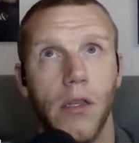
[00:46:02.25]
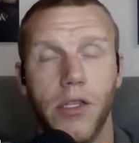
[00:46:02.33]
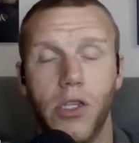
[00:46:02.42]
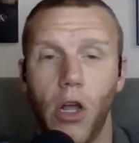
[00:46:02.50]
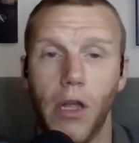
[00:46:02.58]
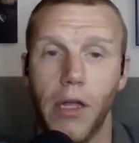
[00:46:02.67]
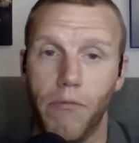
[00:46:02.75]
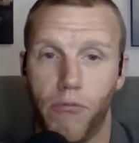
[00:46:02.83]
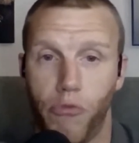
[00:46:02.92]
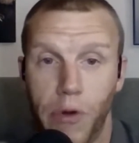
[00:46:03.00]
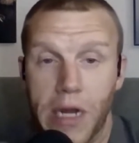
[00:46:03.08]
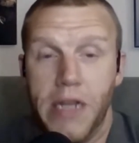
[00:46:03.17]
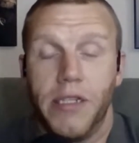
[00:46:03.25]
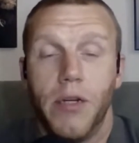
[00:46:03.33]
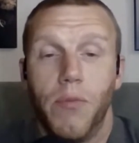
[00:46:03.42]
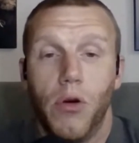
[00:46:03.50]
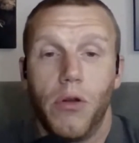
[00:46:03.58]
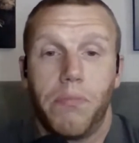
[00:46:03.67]
let's it
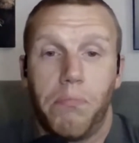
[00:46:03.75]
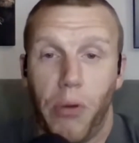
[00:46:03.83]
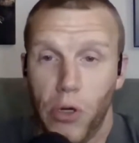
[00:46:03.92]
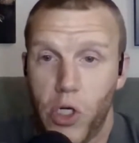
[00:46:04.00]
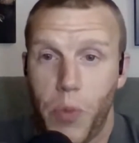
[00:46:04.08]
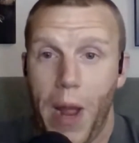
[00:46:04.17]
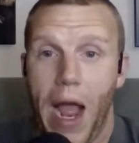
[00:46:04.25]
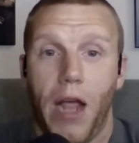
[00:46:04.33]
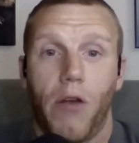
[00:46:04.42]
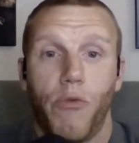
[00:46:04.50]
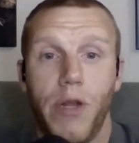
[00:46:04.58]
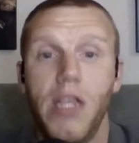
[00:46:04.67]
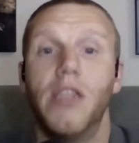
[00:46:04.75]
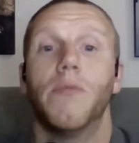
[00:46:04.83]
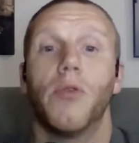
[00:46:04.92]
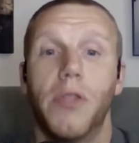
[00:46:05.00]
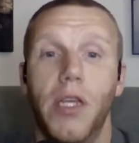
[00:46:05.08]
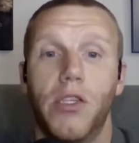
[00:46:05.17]
reasonable pushback,
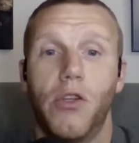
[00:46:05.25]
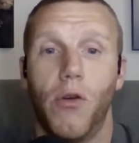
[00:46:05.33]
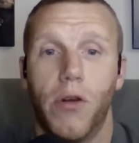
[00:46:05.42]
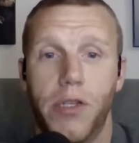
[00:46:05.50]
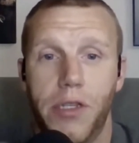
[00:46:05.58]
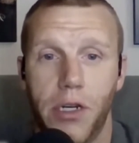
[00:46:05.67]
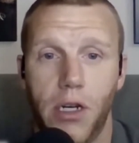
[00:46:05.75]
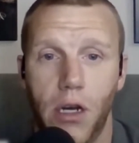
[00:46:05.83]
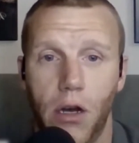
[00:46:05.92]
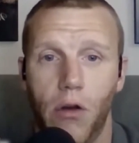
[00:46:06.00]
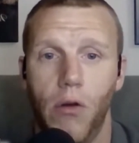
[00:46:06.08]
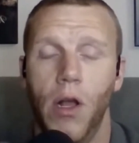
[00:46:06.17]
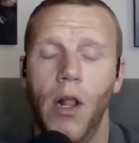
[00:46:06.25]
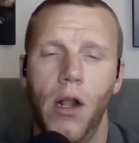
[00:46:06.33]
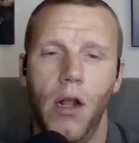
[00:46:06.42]
reasonable discourse to go,